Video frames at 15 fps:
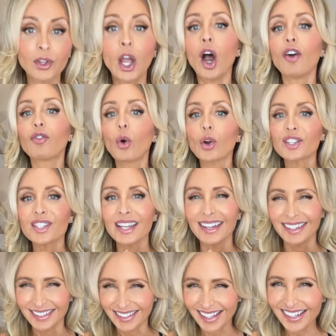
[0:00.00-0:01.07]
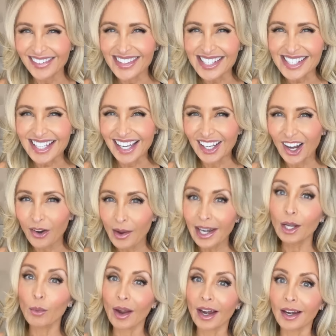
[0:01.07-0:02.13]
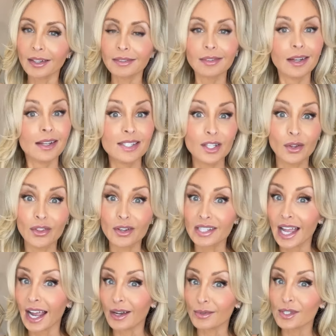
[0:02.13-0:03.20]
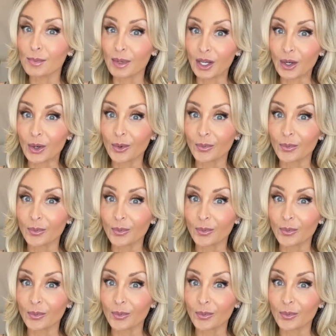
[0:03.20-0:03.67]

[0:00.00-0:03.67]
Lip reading: Of course, none of this can go anywhere until there's a House Speaker.